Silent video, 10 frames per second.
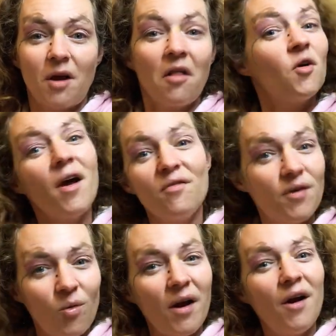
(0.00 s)
color
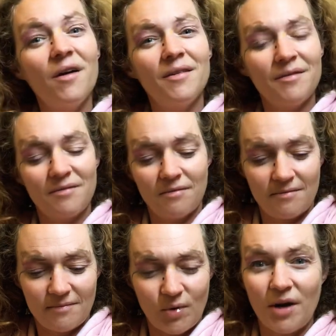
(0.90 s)
everywhere,
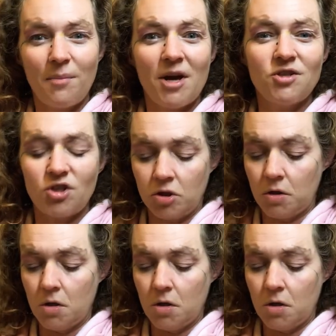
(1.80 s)
pretty much.